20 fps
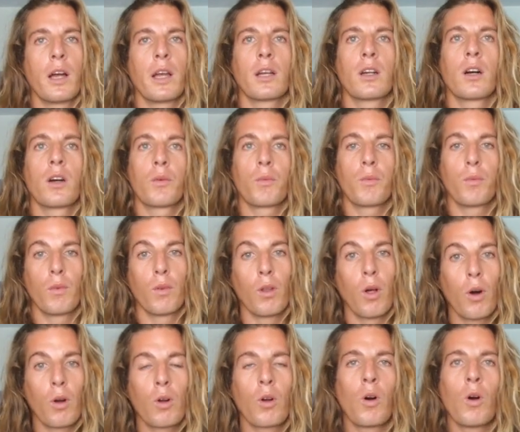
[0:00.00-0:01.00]
I got
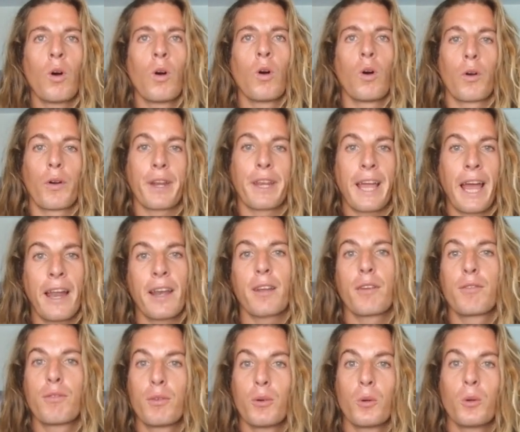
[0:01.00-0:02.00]
local
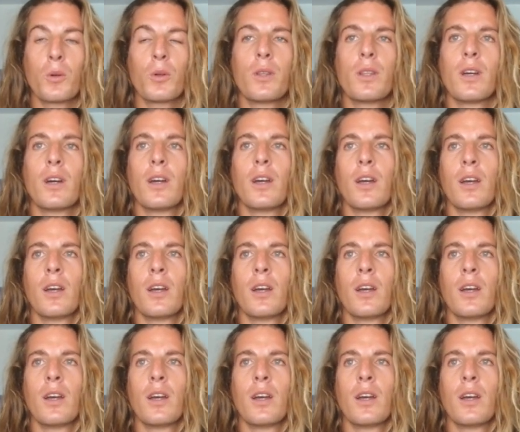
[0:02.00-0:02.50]
organic food,